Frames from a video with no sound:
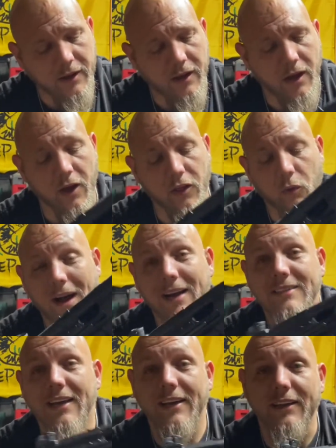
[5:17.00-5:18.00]

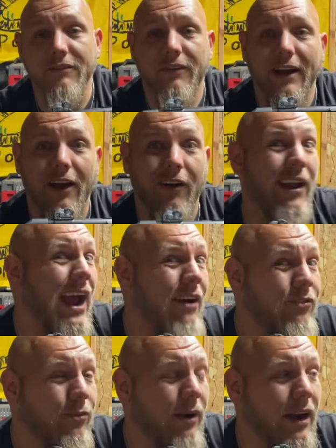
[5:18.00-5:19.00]
Otherwise, I did find out
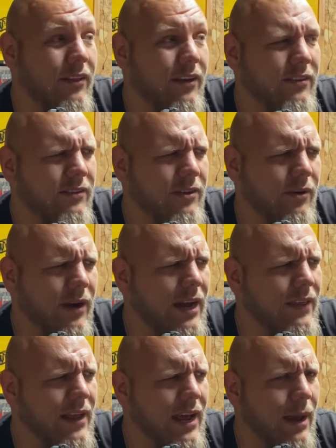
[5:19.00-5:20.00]
after buying this, don't know how
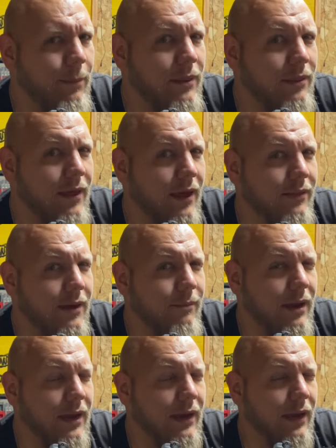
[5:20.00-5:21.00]
that happened, that they
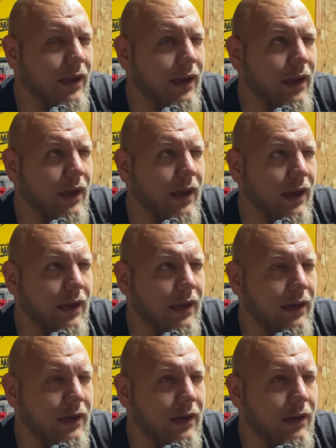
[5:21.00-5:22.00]
make
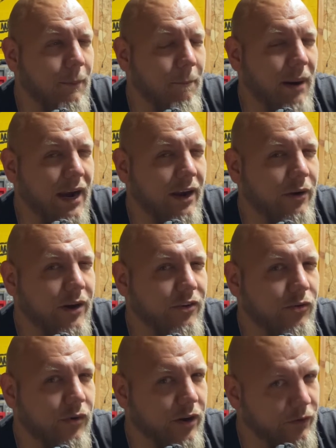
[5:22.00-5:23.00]
a binary
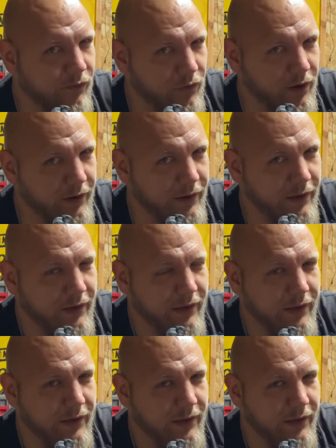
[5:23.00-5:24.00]
trigger for it.
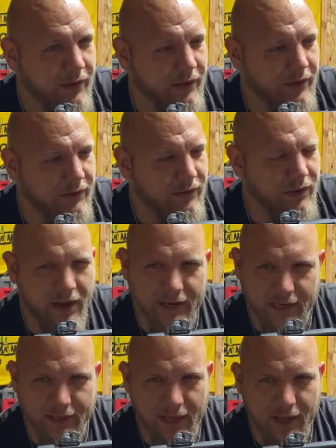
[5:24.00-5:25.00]
So now I
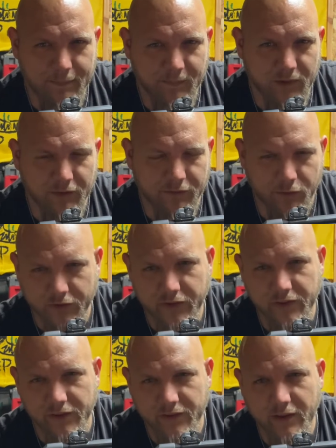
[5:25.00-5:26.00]
need that.
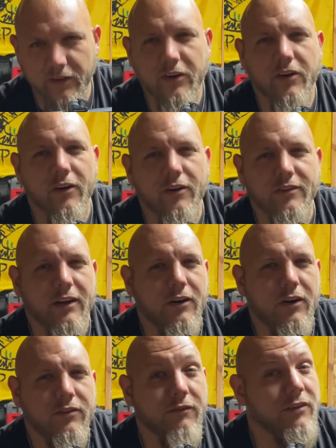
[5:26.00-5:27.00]
Unfortunately, the $700 that
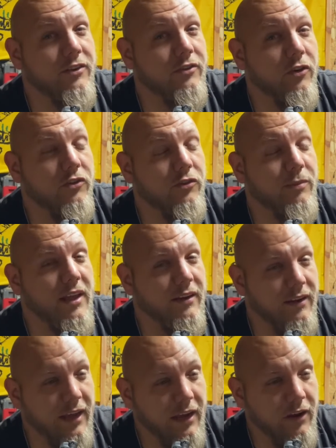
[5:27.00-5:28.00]
cost, I'm fixing to go spend that
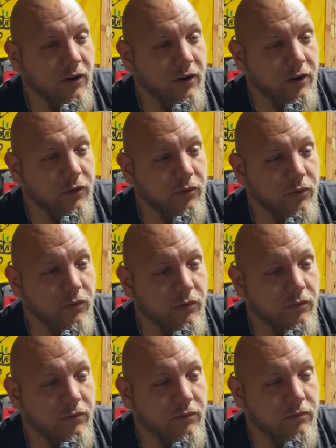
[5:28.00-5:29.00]
today on a new little
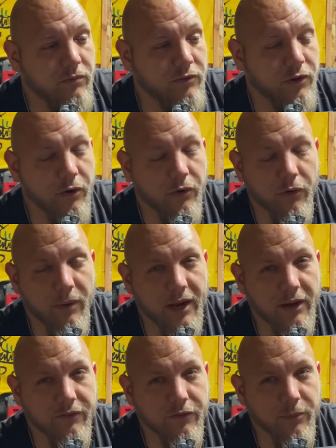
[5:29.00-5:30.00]
scooter bike
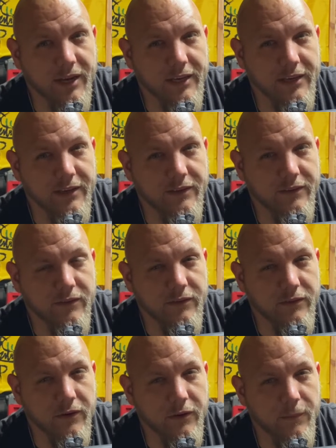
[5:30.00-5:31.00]
for my kids.
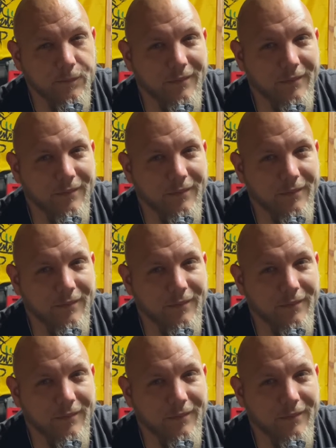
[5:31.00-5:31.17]
So